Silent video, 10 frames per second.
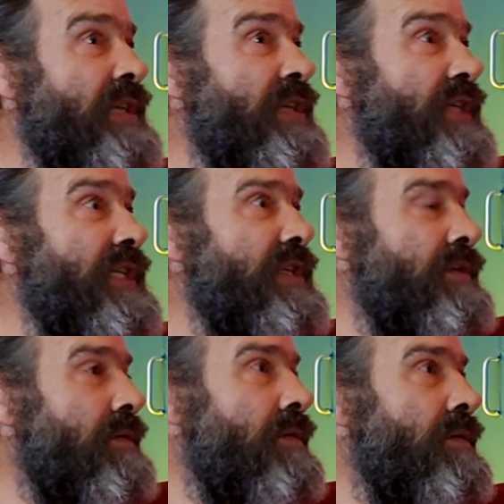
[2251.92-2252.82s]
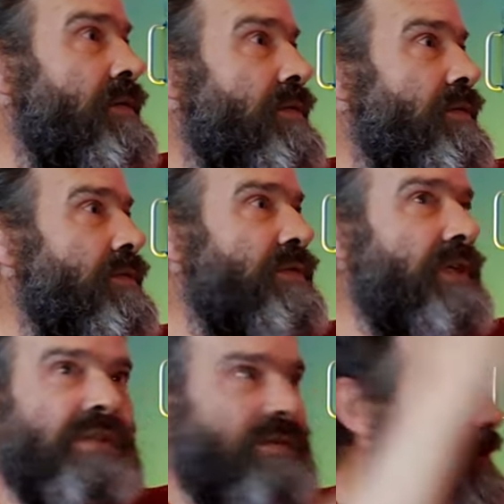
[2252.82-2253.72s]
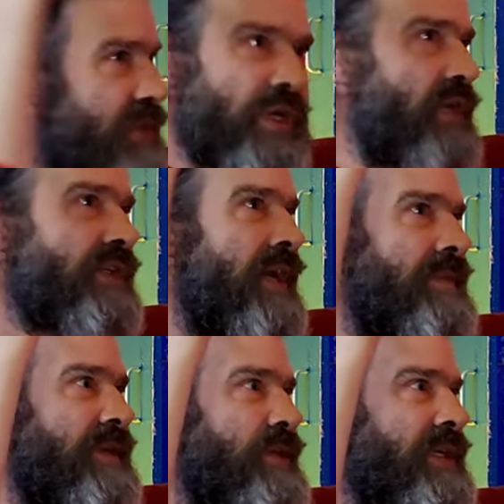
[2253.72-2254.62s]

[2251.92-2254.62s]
and she just starts climbing a